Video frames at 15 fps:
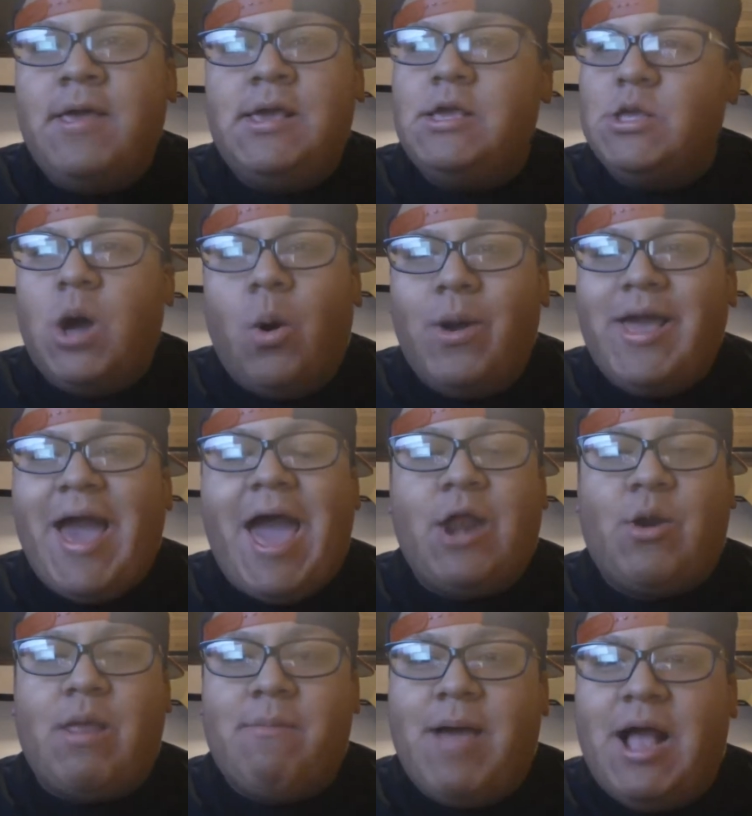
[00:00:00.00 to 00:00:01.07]
He always
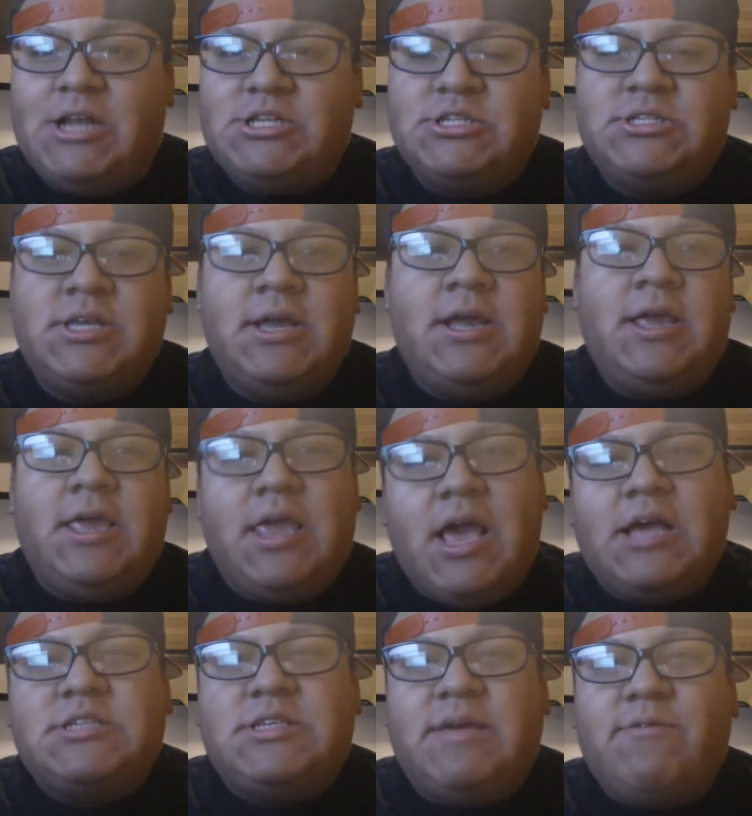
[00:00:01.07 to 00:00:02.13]
had great matches.
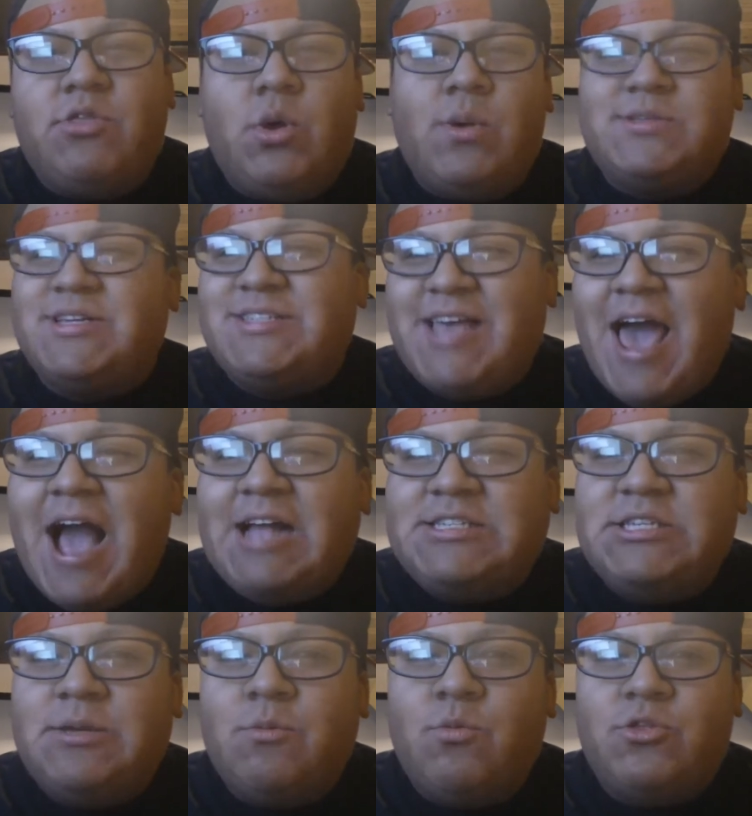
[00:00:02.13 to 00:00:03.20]
Yes, even though he was a
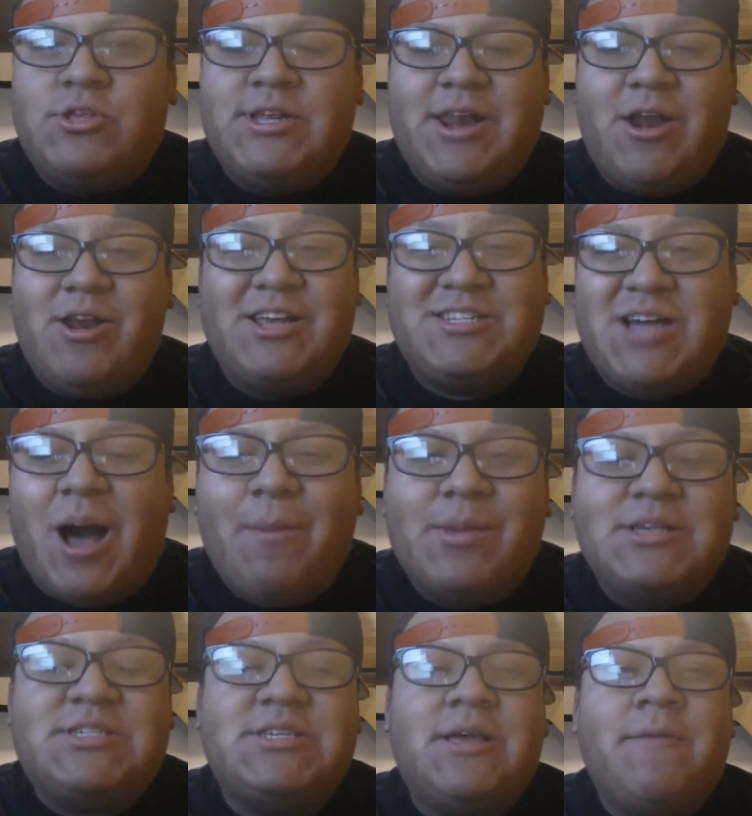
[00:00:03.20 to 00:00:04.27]
tag team with Tadarius
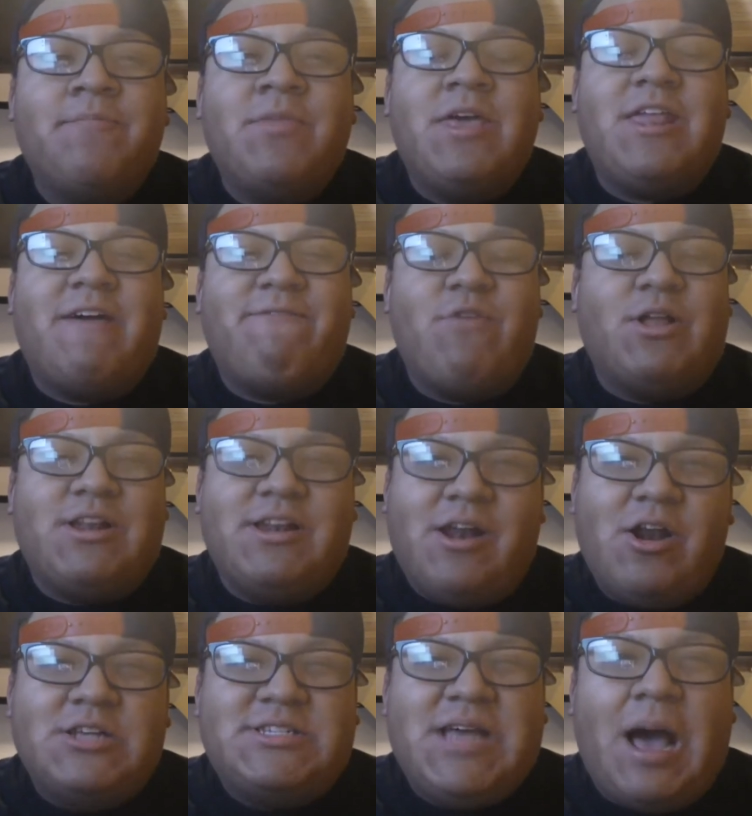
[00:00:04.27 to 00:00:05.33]
Thomas, and I feel like
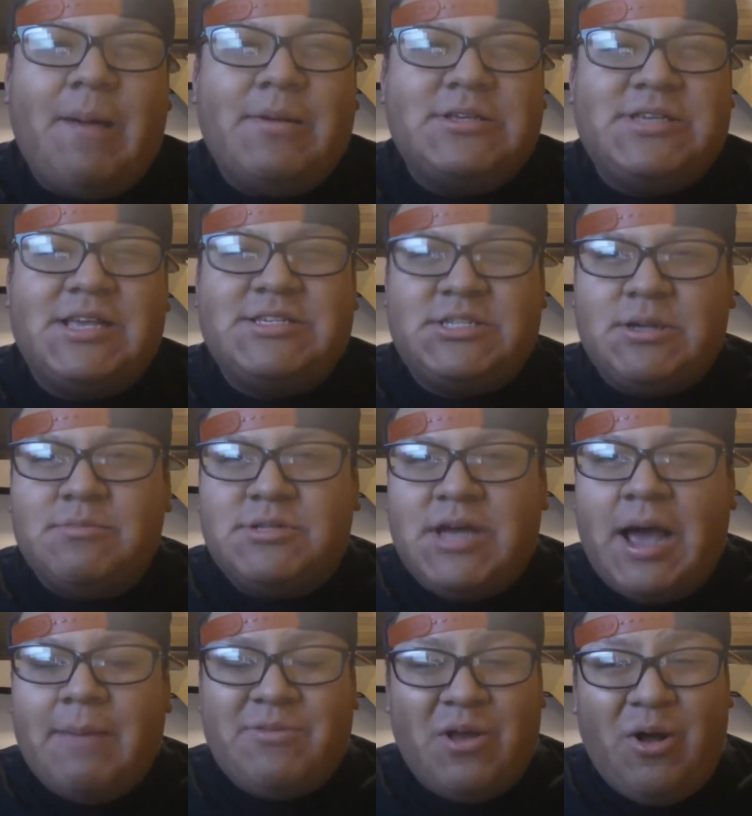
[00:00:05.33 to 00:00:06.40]
Tadarius Thomas has
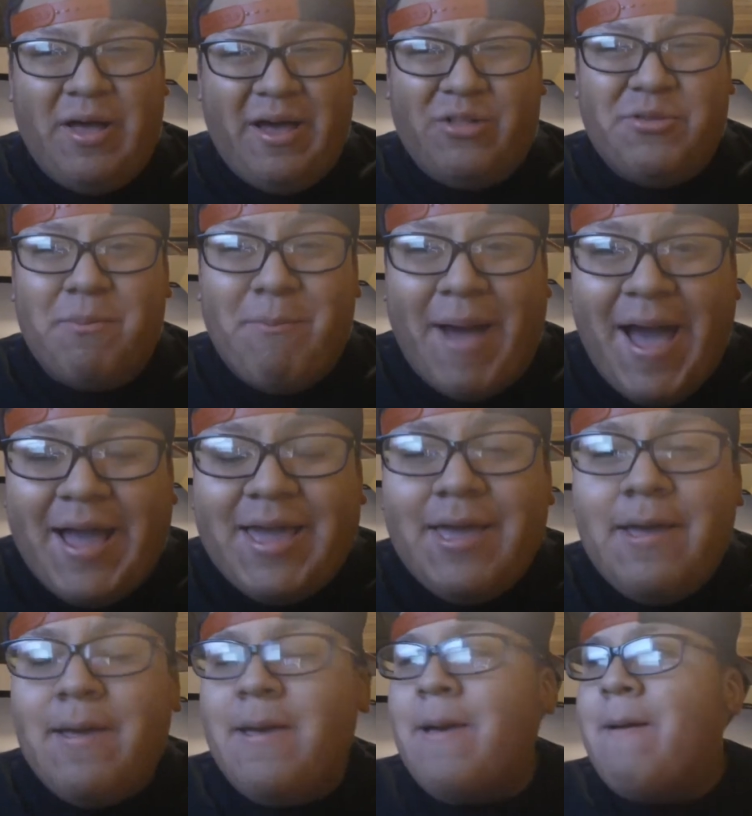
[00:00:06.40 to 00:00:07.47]
sometimes held him back,
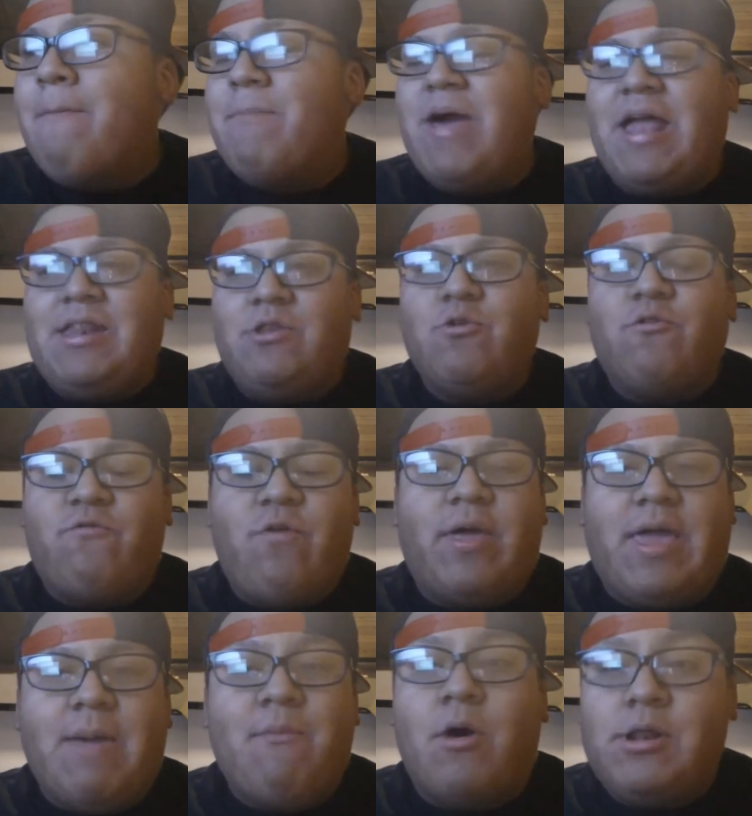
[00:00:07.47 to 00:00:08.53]
but I do feel
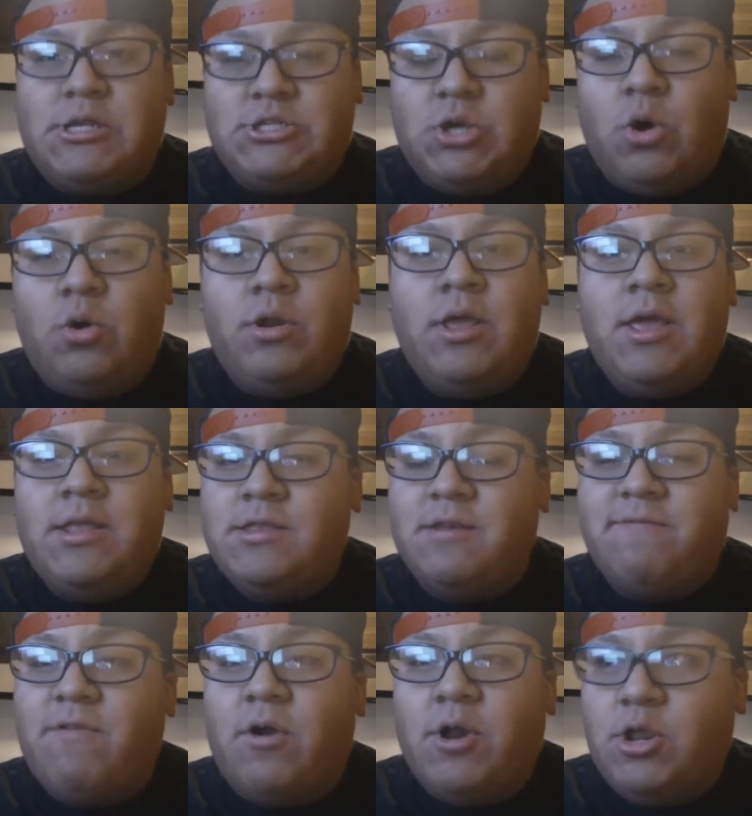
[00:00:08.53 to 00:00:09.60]
like him on his own
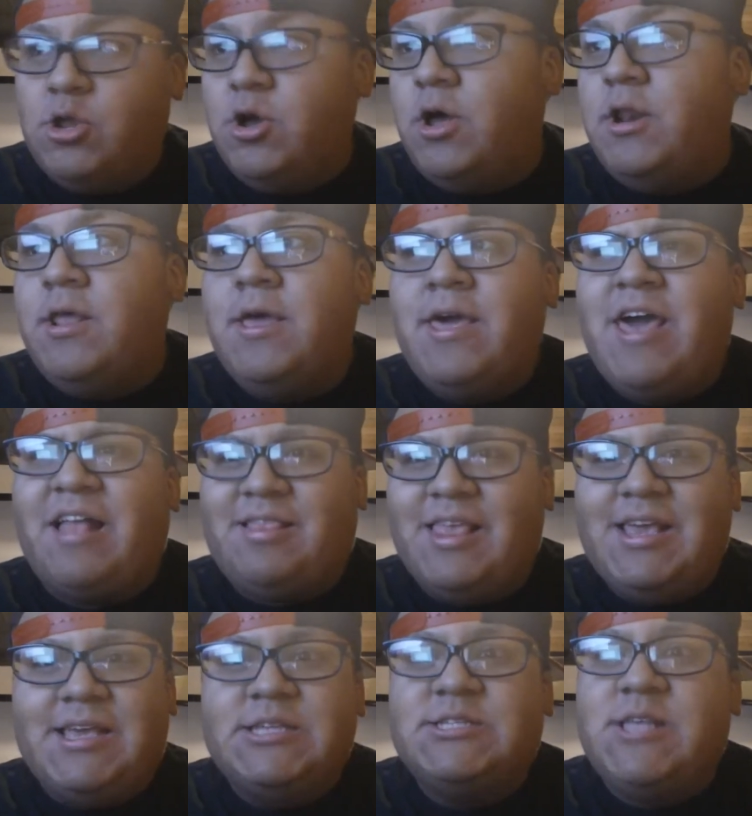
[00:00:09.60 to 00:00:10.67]
did very good. I
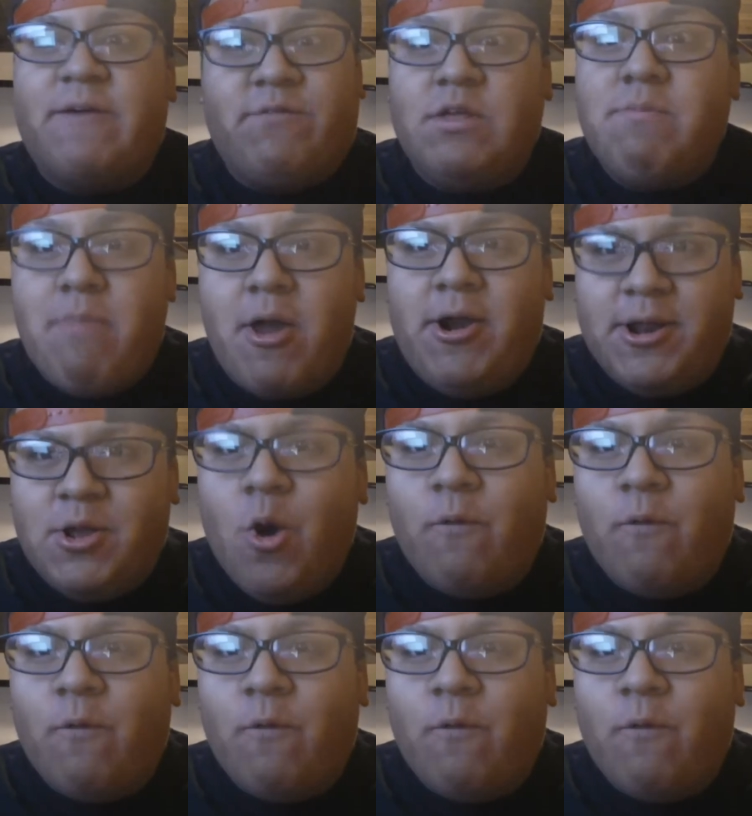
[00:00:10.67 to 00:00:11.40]
think he's definitely better than